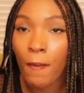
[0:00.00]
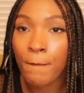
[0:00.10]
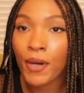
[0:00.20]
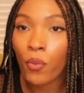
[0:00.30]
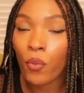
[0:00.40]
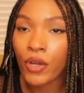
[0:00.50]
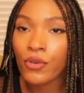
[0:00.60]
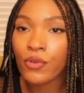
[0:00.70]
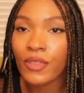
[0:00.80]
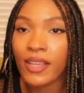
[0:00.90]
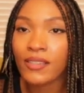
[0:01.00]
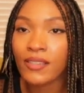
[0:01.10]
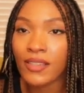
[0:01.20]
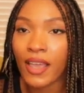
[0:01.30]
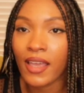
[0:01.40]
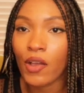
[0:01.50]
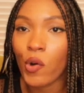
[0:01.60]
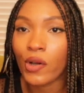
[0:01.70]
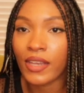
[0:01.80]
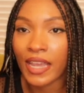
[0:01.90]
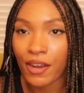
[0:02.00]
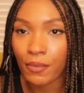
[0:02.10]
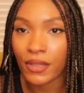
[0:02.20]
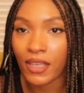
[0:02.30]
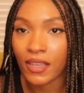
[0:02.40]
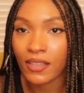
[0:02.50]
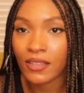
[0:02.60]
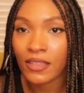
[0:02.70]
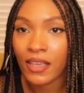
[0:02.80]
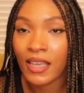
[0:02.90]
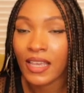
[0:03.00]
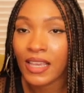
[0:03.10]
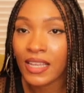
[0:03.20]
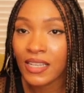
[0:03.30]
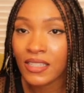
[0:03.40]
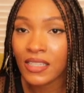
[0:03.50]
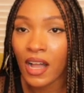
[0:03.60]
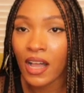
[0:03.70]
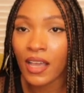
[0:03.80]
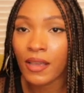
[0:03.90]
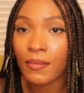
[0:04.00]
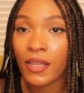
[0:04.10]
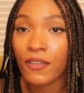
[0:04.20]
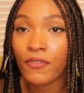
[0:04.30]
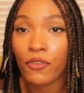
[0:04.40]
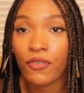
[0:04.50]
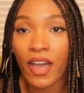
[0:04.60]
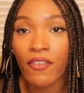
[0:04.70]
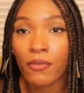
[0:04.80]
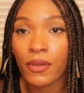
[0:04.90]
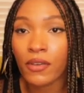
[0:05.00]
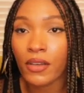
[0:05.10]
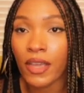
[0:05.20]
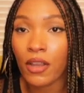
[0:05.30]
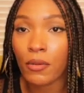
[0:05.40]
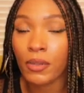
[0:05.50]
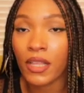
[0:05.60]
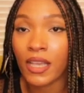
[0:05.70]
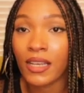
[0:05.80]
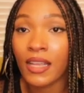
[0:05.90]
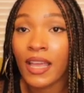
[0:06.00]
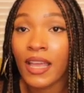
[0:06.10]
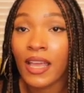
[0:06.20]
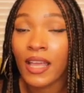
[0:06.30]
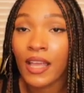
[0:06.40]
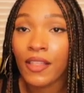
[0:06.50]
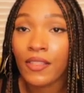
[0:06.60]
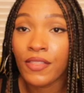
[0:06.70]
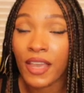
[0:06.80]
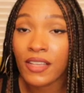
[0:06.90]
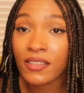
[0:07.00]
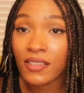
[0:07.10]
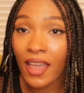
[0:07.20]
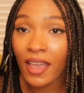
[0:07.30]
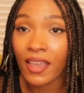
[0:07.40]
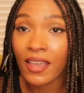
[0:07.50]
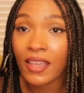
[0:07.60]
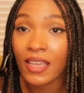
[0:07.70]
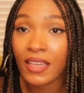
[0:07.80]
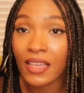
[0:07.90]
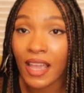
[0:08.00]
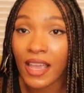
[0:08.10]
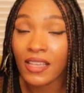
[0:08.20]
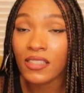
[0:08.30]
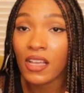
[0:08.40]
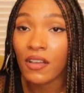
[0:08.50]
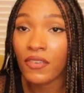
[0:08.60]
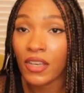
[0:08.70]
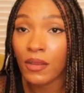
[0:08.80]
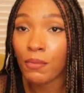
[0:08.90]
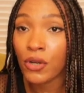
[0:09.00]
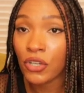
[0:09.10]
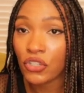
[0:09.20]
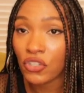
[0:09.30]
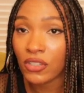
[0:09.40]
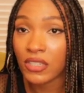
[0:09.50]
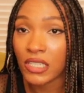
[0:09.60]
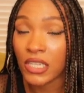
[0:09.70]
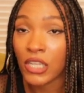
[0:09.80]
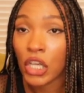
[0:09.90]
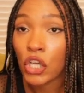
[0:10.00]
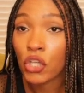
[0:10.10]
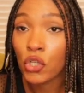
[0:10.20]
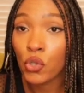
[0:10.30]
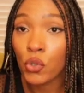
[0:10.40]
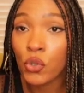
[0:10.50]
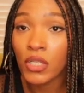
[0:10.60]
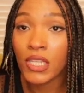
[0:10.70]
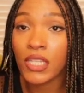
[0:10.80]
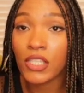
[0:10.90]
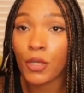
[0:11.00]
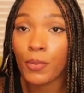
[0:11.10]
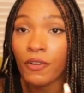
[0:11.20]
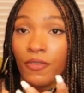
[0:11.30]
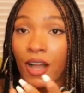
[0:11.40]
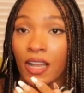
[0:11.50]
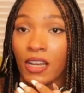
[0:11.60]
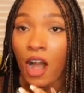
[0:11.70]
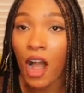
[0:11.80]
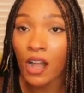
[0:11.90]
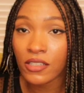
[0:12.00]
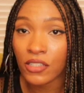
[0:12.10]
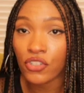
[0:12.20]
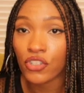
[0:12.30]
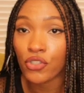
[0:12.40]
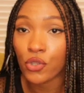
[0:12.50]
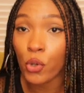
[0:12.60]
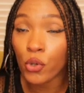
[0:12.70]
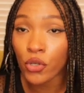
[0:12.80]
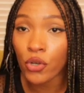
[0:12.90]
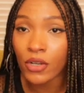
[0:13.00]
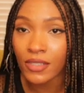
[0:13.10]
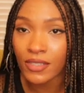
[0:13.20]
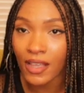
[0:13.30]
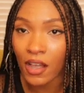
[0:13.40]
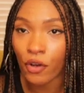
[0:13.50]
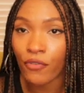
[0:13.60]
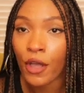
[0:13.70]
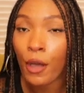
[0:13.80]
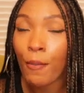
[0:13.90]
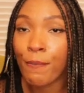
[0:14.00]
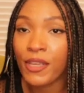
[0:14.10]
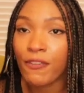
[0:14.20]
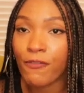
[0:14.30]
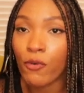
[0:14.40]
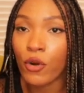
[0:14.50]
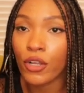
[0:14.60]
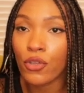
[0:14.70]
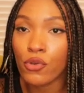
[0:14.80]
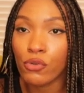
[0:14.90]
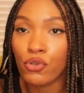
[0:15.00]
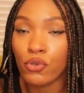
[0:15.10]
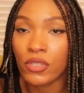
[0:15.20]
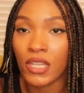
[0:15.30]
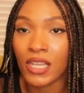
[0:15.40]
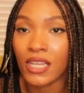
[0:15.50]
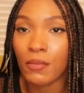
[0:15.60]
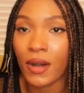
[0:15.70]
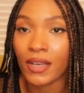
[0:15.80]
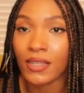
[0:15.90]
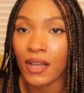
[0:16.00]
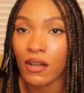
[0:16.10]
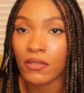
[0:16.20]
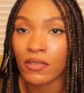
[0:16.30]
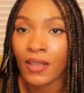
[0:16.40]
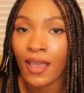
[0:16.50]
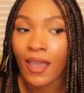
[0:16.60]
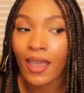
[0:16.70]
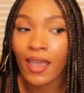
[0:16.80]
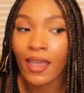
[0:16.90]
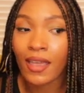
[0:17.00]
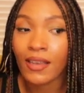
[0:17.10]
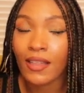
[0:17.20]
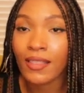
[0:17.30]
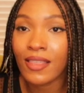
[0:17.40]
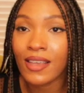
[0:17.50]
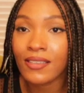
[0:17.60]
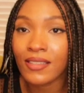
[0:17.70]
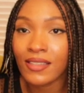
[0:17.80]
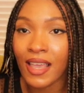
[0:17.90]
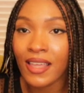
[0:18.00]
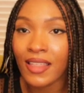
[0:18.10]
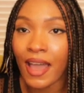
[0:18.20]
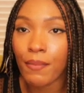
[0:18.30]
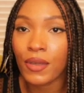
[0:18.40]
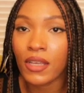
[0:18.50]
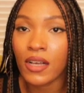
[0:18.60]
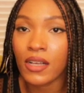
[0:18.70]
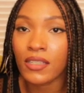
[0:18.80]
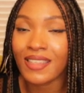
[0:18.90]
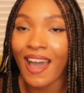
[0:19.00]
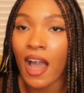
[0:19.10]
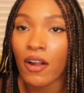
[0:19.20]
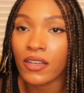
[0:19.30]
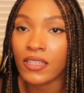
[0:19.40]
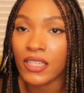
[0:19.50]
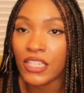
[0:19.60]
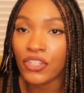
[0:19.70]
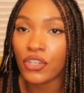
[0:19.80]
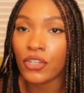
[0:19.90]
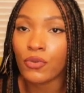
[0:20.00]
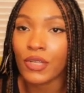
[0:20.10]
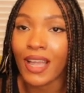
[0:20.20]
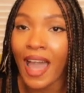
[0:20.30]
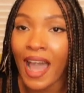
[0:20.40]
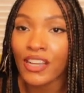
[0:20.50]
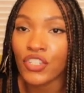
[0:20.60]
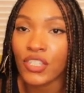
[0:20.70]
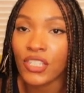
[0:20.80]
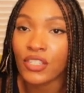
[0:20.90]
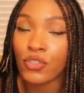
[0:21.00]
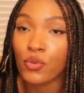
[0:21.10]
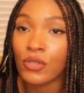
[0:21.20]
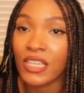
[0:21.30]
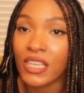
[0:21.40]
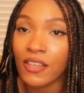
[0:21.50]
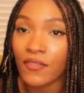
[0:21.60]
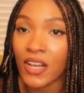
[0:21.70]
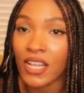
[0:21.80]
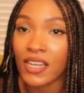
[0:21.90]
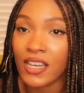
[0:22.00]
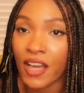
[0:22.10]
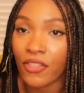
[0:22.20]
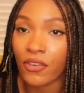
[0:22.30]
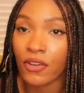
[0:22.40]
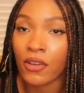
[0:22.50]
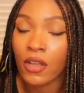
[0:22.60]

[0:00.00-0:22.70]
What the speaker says: but what do they say on airplanes? Anytime, if you've ever been on an airplane, they say in case of an emergency, You need to provide oxygen to yourself before you do to anybody else. And they say that because our knee-jerk reaction is to give another